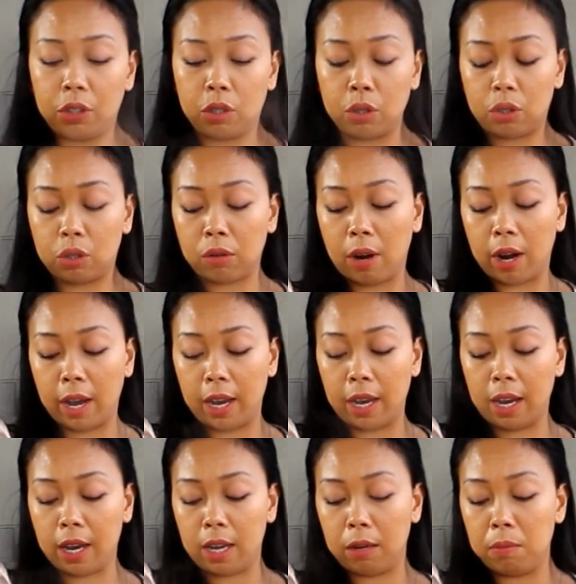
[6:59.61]
to try
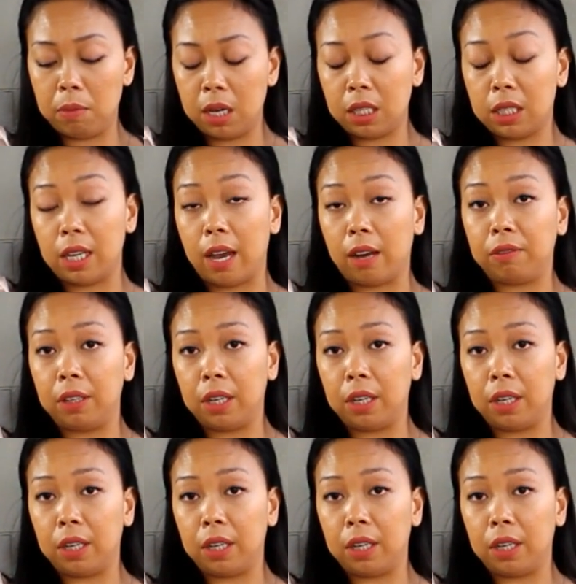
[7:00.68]
and mix it every